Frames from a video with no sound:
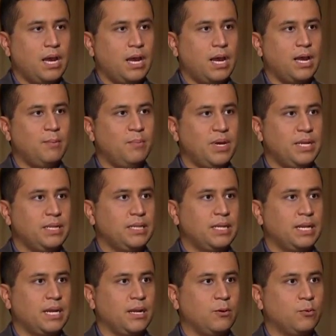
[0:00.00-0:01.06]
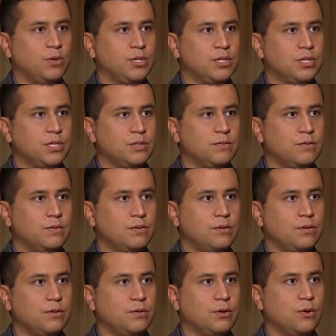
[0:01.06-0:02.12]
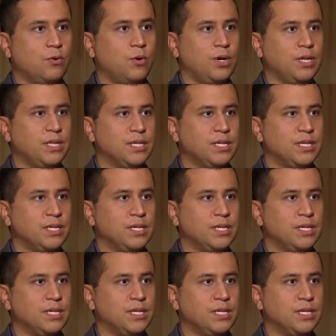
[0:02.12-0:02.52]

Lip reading: I meant that I was going